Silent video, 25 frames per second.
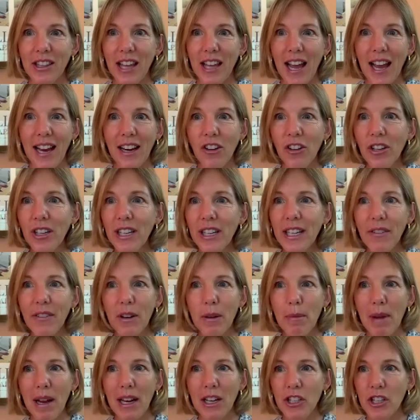I couldn't even
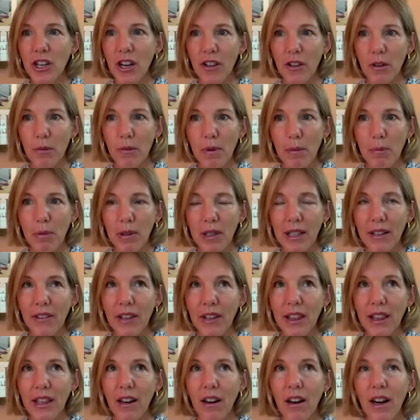imagine other people
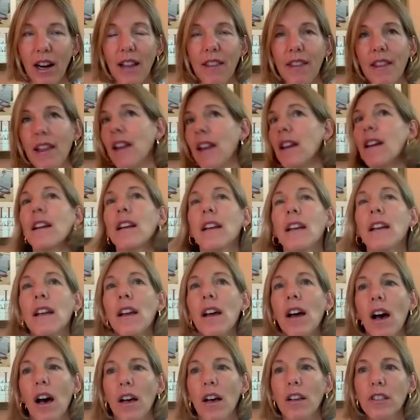living there. And then
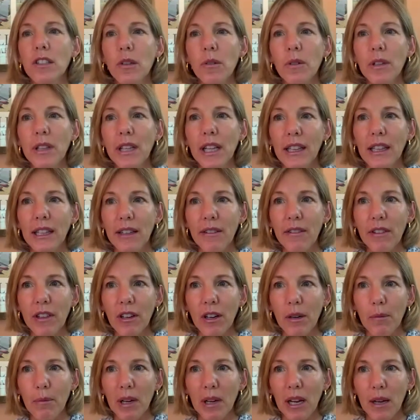also when they live
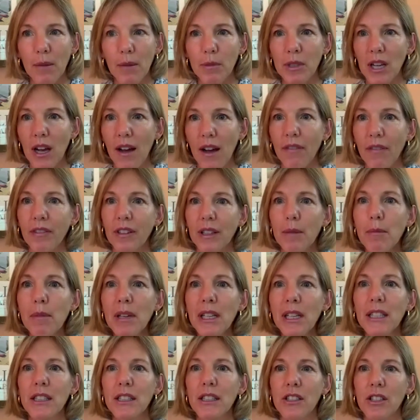there, it becomes off
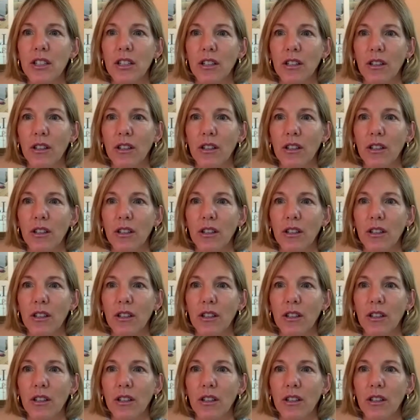limits to